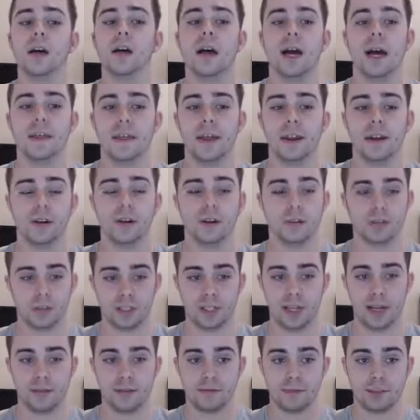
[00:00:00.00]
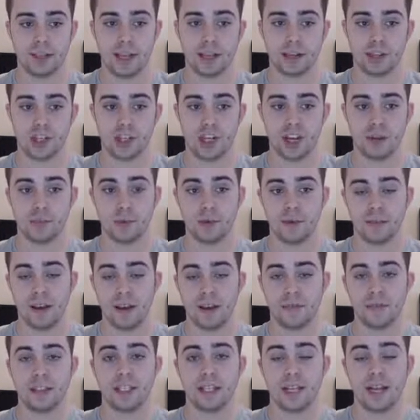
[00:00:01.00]
And then I'll just have to get Chip with
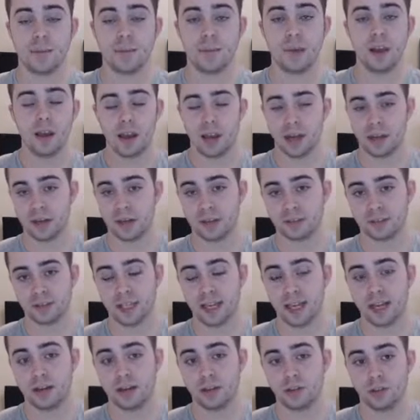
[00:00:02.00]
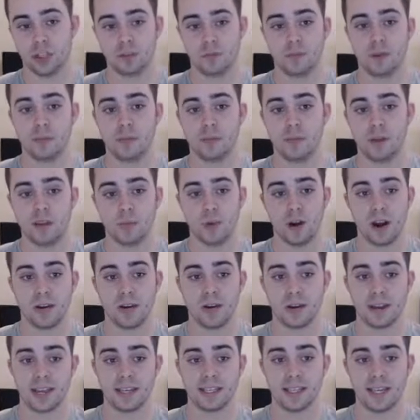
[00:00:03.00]
Heavy Slam and after that it'll just be me
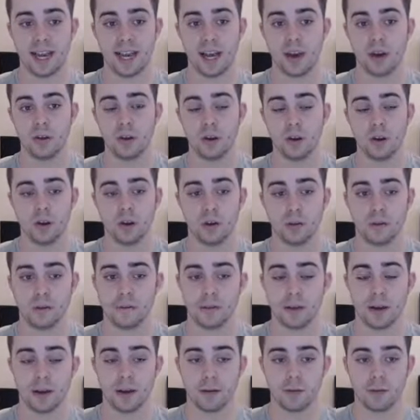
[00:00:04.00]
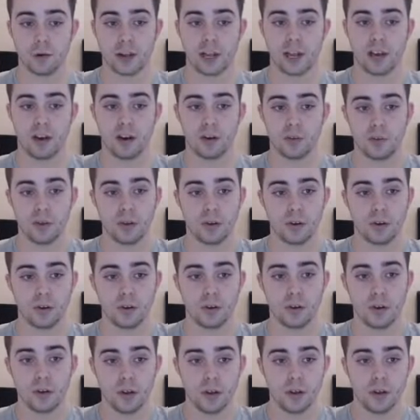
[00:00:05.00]
wearing it down with uh, Rocky Helmet
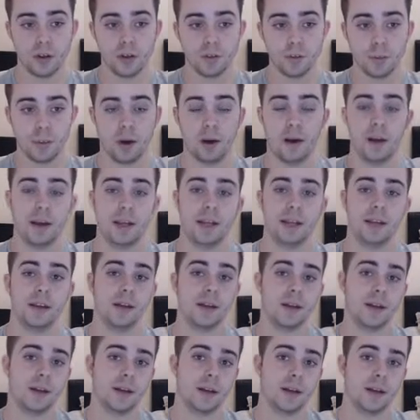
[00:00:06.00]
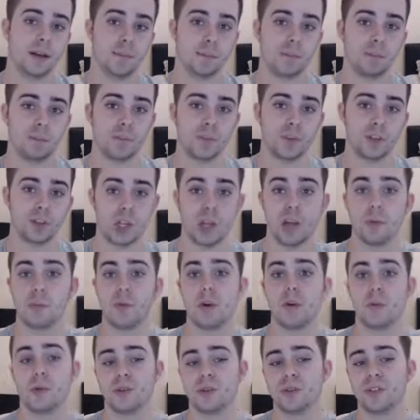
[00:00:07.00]
on my um,
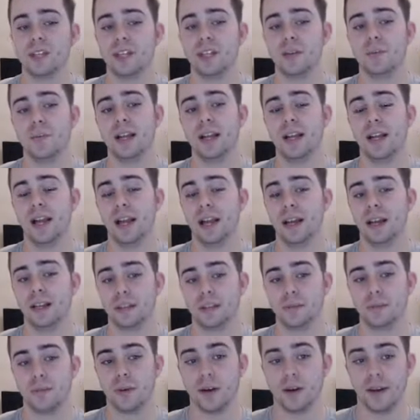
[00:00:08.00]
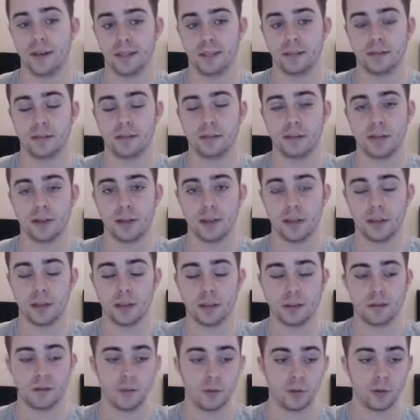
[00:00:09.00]
Slowbro, which you'll see in a minute, and my
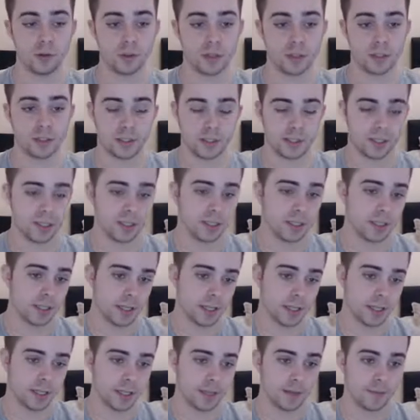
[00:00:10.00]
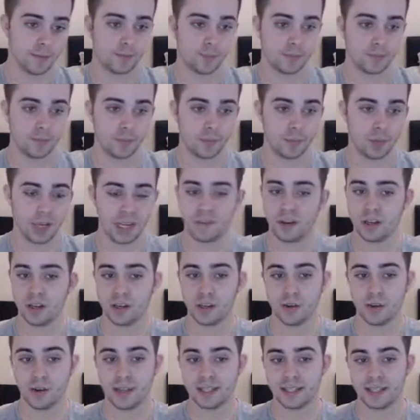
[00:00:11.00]
uh, Amoonguss. Um, but if I
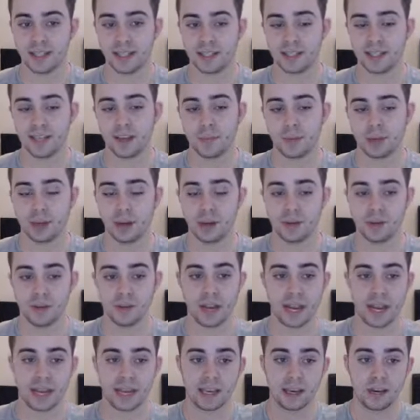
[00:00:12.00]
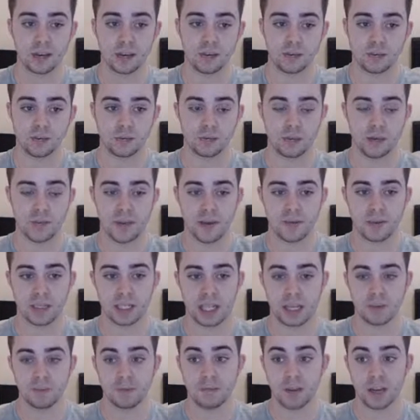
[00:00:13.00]
do get set up and I do get a kill with Heavy
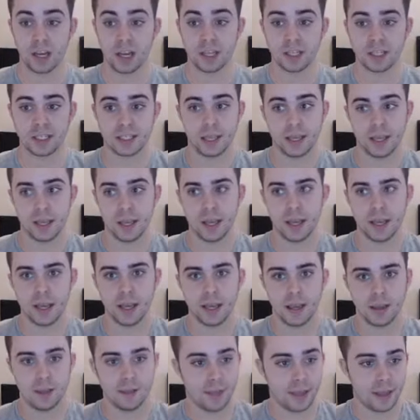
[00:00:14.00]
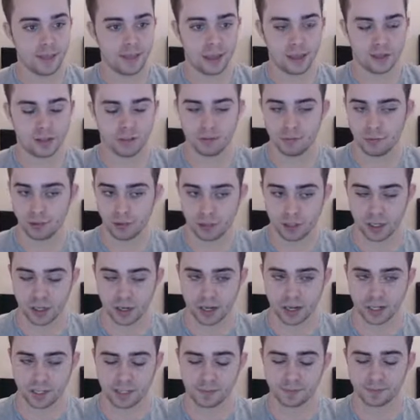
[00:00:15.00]
Slam first, then that Azumarill
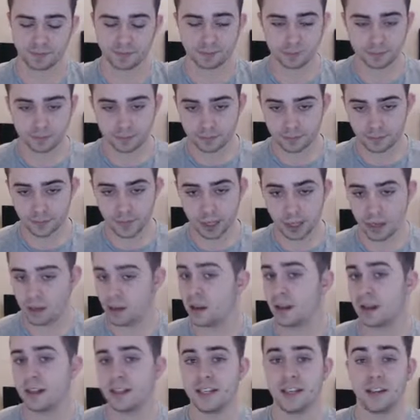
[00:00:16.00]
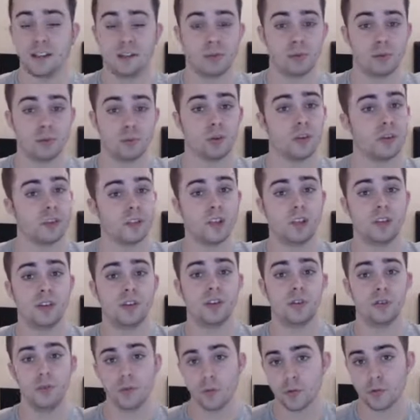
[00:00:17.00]
dies, and like I said, the zoom roll is a
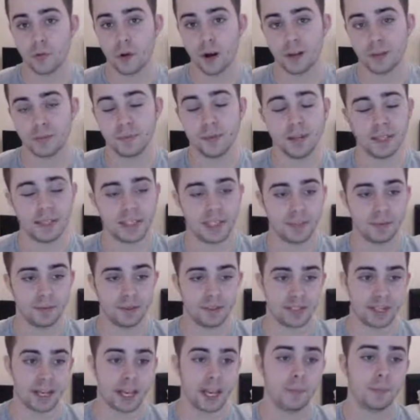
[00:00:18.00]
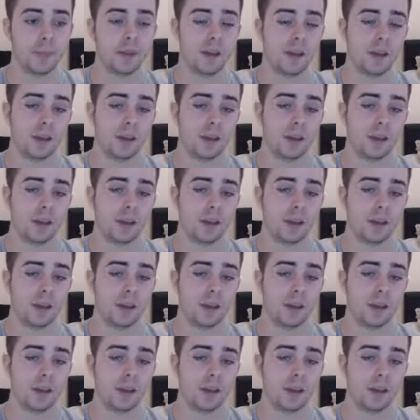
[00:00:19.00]
huge threat to my team this game.